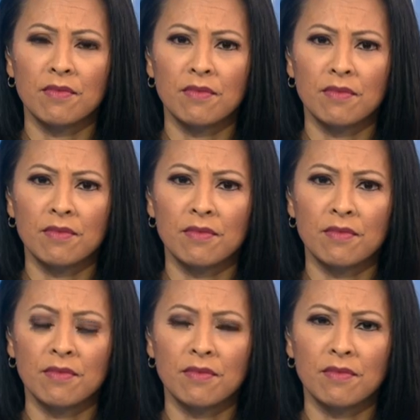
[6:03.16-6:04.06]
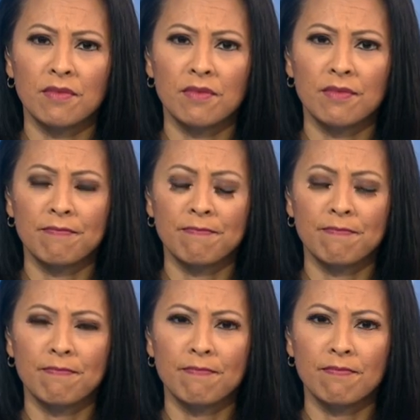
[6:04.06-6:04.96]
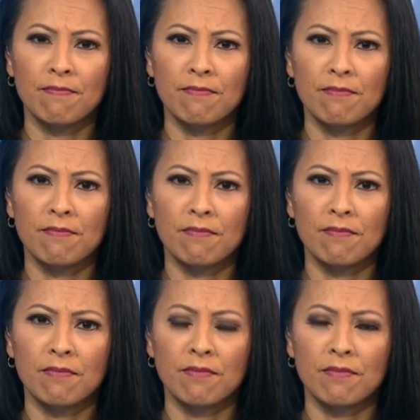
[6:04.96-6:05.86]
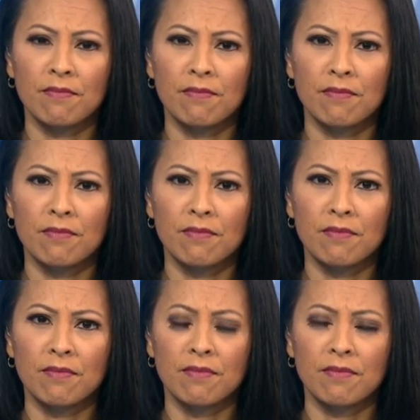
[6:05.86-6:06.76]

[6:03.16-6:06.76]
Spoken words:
No words are spoken by the person on screen.